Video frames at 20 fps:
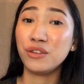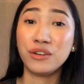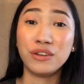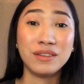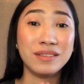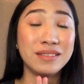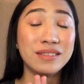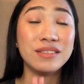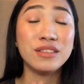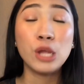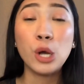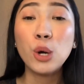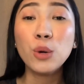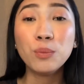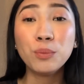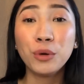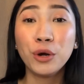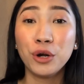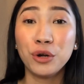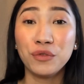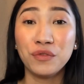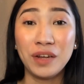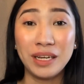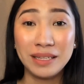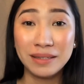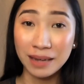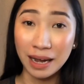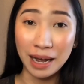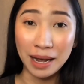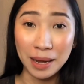is no perfect
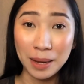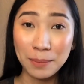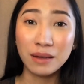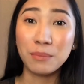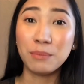time,